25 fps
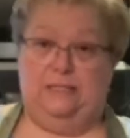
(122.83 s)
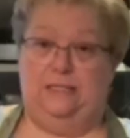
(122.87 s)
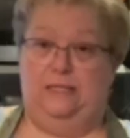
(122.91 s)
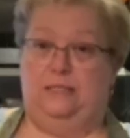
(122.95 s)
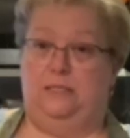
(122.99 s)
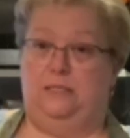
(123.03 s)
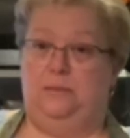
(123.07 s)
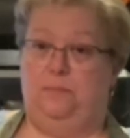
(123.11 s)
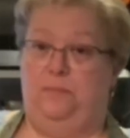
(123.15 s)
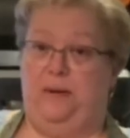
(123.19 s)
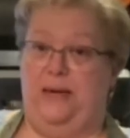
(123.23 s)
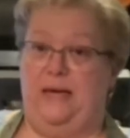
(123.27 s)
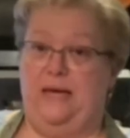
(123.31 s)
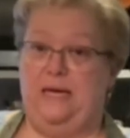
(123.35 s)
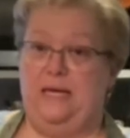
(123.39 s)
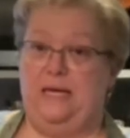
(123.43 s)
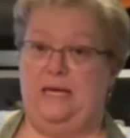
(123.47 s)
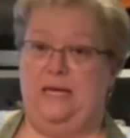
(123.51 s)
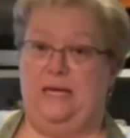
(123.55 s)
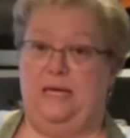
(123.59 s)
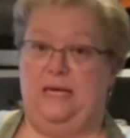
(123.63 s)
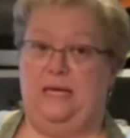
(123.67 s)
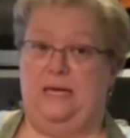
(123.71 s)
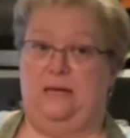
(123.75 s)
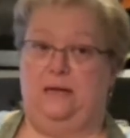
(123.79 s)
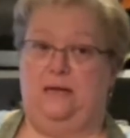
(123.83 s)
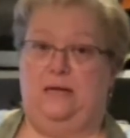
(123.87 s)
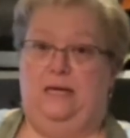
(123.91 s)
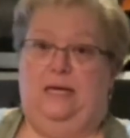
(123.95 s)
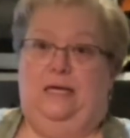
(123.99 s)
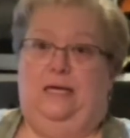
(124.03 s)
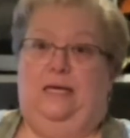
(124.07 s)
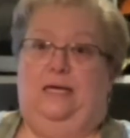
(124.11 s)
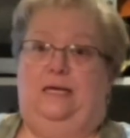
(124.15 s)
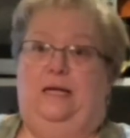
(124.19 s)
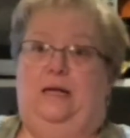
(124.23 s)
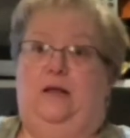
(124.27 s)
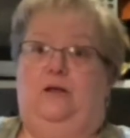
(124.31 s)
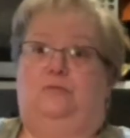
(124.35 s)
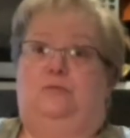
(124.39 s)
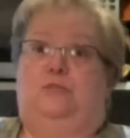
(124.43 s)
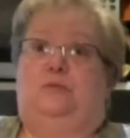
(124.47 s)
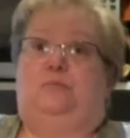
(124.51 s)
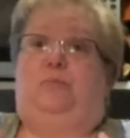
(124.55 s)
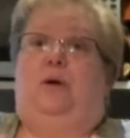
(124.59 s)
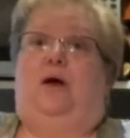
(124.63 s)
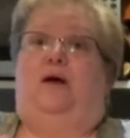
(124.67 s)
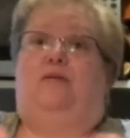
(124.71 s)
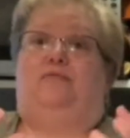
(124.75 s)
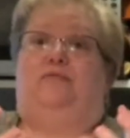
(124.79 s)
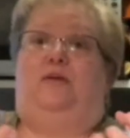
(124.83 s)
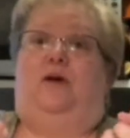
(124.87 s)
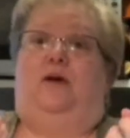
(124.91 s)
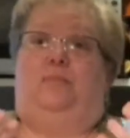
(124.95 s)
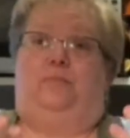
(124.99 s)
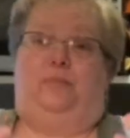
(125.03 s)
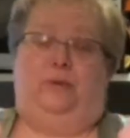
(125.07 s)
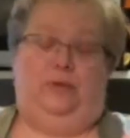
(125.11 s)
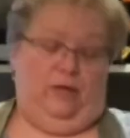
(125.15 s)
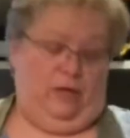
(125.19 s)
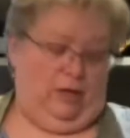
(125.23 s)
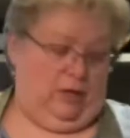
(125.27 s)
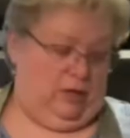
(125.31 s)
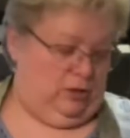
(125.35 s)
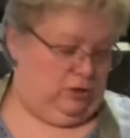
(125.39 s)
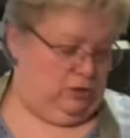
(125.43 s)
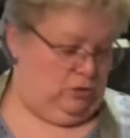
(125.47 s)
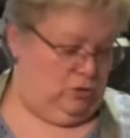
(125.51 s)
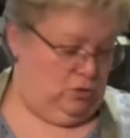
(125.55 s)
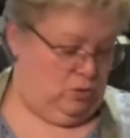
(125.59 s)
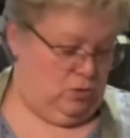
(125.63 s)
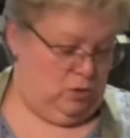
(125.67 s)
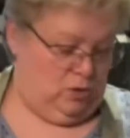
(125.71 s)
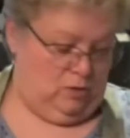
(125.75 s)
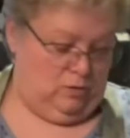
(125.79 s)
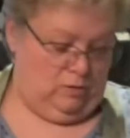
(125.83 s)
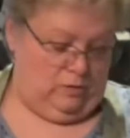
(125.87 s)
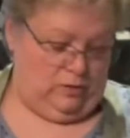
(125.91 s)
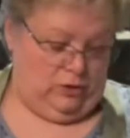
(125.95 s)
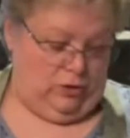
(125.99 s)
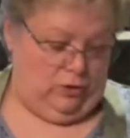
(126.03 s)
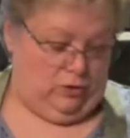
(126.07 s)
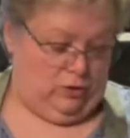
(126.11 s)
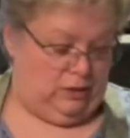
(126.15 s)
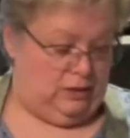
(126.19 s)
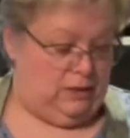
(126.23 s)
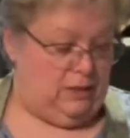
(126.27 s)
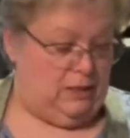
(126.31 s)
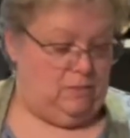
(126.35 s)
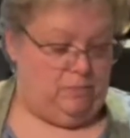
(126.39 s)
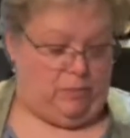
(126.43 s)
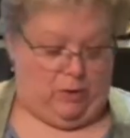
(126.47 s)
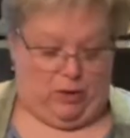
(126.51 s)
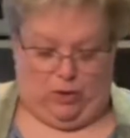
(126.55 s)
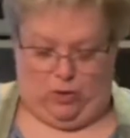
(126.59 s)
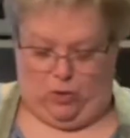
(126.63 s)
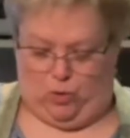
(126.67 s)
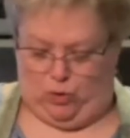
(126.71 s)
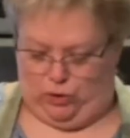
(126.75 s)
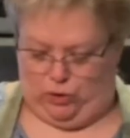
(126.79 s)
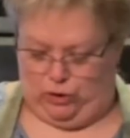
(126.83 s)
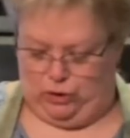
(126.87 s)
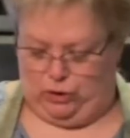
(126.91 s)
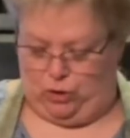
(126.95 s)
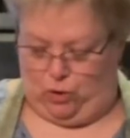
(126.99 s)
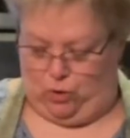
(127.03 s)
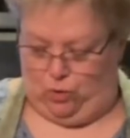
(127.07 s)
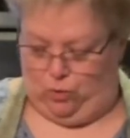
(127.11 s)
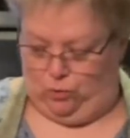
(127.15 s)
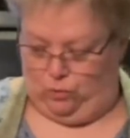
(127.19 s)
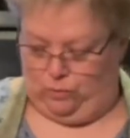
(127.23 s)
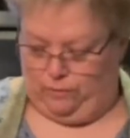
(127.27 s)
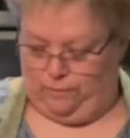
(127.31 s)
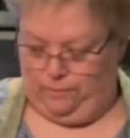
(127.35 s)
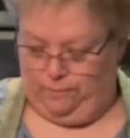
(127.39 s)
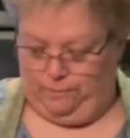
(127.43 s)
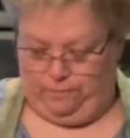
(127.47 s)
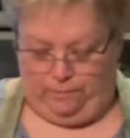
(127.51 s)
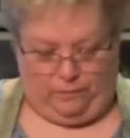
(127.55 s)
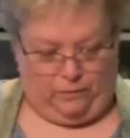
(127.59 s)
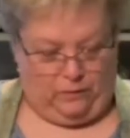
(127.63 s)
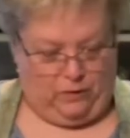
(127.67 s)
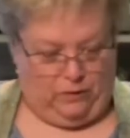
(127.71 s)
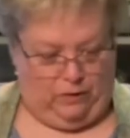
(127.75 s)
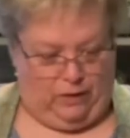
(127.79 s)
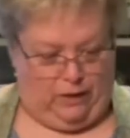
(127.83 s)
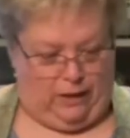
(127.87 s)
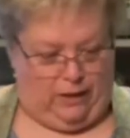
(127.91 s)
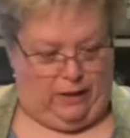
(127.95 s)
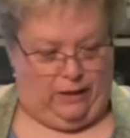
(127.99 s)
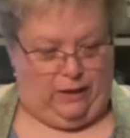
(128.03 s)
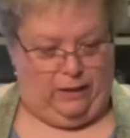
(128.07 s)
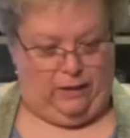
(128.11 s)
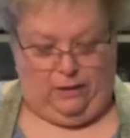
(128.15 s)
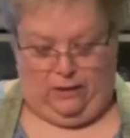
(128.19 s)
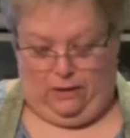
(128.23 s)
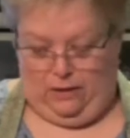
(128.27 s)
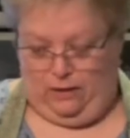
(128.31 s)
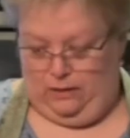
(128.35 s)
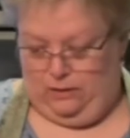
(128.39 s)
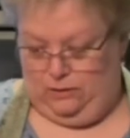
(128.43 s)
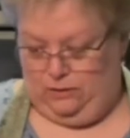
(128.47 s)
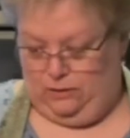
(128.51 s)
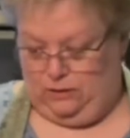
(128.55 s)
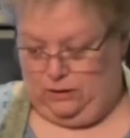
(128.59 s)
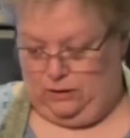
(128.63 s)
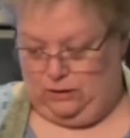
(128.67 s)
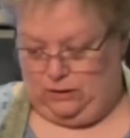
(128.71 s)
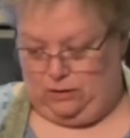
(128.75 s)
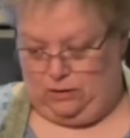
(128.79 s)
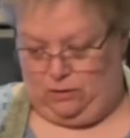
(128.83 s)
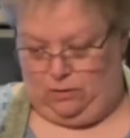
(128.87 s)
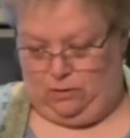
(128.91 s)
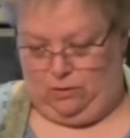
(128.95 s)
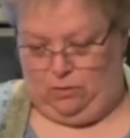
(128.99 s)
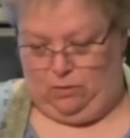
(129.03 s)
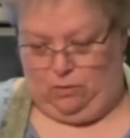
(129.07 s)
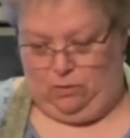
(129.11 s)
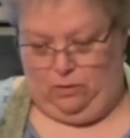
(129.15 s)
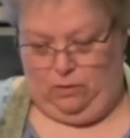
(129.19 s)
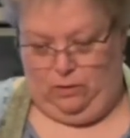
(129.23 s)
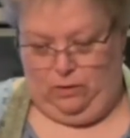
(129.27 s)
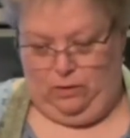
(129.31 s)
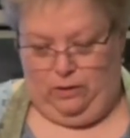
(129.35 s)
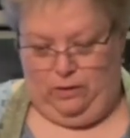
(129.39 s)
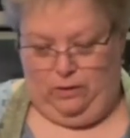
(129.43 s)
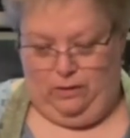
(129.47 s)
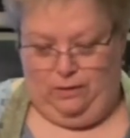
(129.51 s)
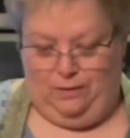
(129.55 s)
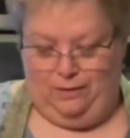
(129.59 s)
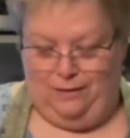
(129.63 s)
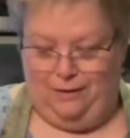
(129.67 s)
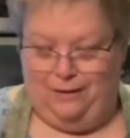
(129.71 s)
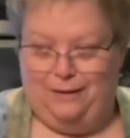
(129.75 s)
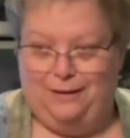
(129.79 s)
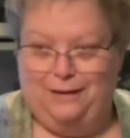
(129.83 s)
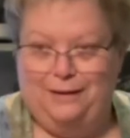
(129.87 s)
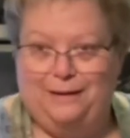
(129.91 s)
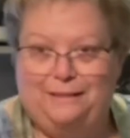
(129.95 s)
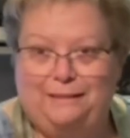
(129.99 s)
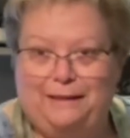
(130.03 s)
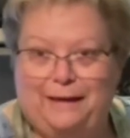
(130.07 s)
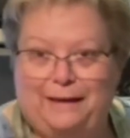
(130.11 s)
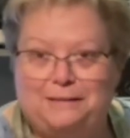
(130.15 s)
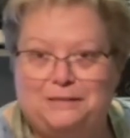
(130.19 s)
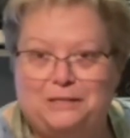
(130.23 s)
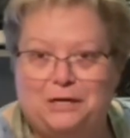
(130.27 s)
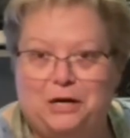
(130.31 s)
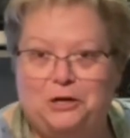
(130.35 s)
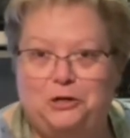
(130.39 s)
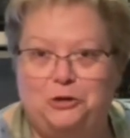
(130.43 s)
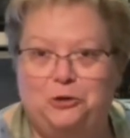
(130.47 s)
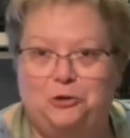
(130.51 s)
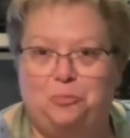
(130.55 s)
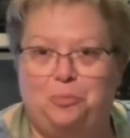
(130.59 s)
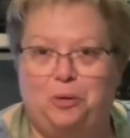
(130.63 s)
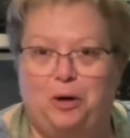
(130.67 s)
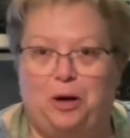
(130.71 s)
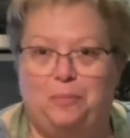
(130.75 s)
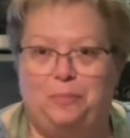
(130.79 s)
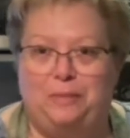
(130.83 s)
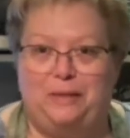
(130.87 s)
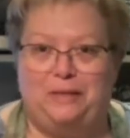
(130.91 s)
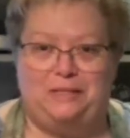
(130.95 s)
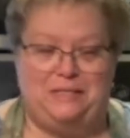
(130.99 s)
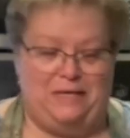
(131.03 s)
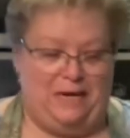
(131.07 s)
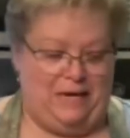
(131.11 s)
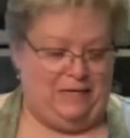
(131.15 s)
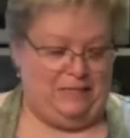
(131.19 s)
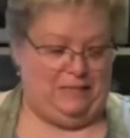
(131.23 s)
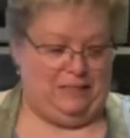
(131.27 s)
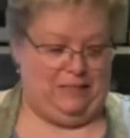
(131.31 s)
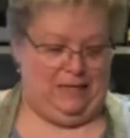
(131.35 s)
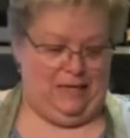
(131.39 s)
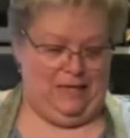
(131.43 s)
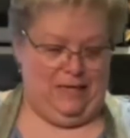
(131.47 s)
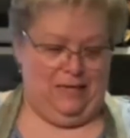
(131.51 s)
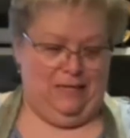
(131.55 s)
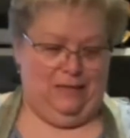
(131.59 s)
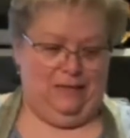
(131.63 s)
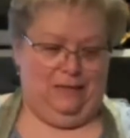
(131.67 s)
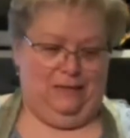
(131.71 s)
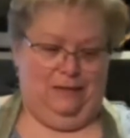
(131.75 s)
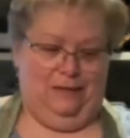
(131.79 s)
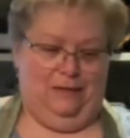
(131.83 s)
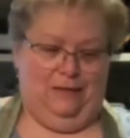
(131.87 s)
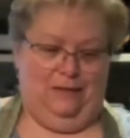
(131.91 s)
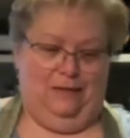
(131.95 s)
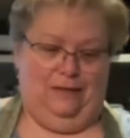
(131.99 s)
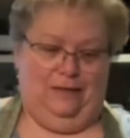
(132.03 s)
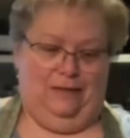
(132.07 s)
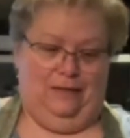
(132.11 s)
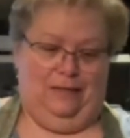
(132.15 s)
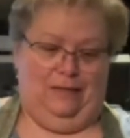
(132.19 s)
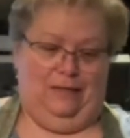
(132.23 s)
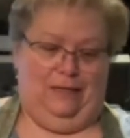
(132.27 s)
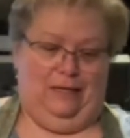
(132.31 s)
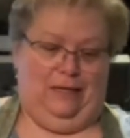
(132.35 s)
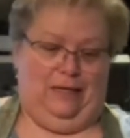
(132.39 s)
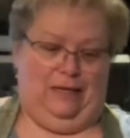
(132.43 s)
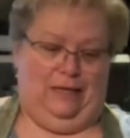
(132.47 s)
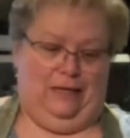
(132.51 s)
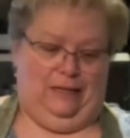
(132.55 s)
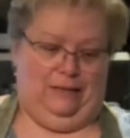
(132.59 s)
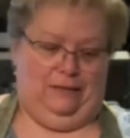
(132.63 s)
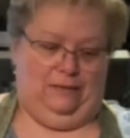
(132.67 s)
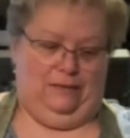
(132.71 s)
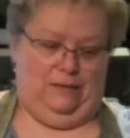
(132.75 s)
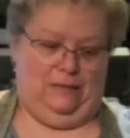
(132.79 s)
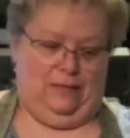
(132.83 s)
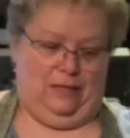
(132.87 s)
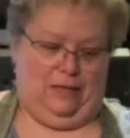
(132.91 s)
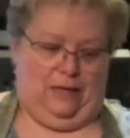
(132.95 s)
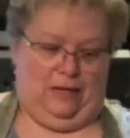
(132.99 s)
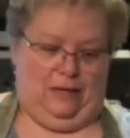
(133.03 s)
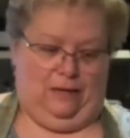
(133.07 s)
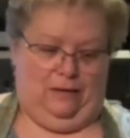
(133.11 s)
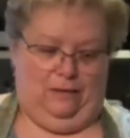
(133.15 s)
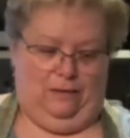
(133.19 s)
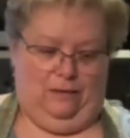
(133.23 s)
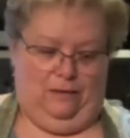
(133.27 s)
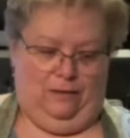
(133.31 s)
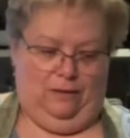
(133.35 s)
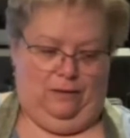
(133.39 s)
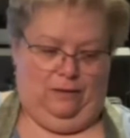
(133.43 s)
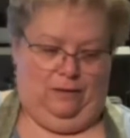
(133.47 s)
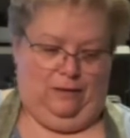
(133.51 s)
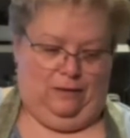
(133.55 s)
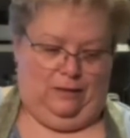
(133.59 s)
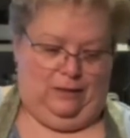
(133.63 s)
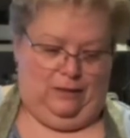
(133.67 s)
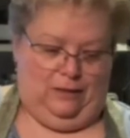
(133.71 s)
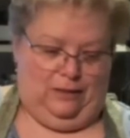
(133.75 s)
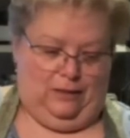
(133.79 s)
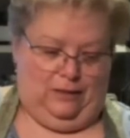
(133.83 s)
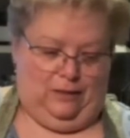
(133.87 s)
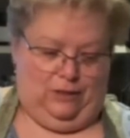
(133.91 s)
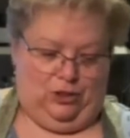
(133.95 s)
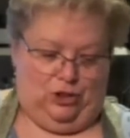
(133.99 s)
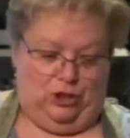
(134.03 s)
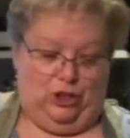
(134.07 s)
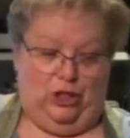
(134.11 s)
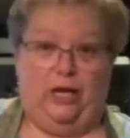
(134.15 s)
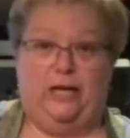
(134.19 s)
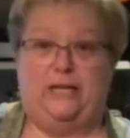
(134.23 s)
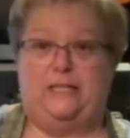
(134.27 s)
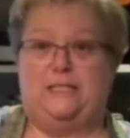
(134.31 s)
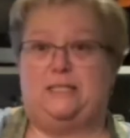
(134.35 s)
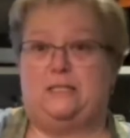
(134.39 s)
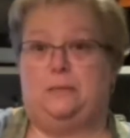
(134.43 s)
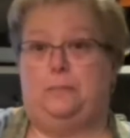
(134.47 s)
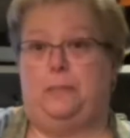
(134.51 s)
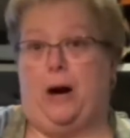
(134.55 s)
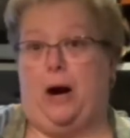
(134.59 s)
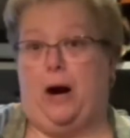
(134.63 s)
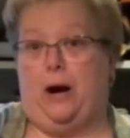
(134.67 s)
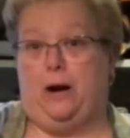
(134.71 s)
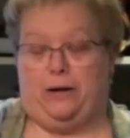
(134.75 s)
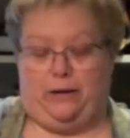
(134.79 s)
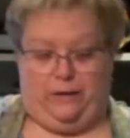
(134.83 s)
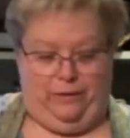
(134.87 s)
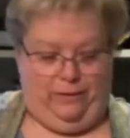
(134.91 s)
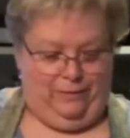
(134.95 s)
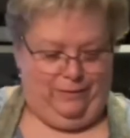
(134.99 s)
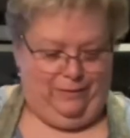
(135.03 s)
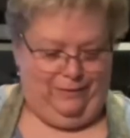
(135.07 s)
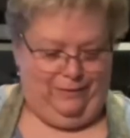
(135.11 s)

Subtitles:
it's baking, it helps puff up your tea-bun or scone. Okay, so that's our new puppy Daisy, and she likes to bark.